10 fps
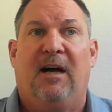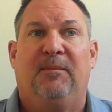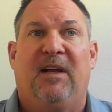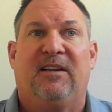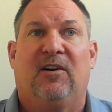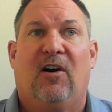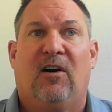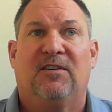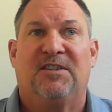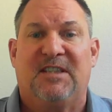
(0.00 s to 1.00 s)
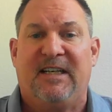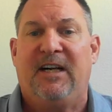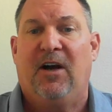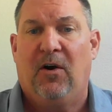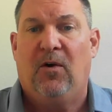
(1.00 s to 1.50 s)
that there are
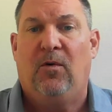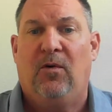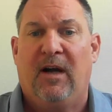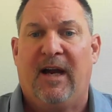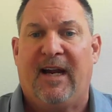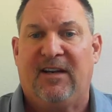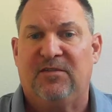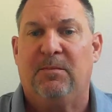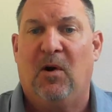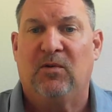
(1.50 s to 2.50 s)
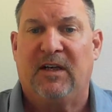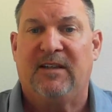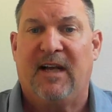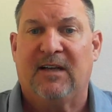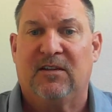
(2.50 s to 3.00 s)
CO and smoke
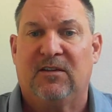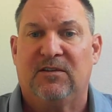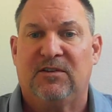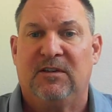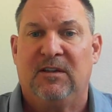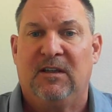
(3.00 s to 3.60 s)
detectors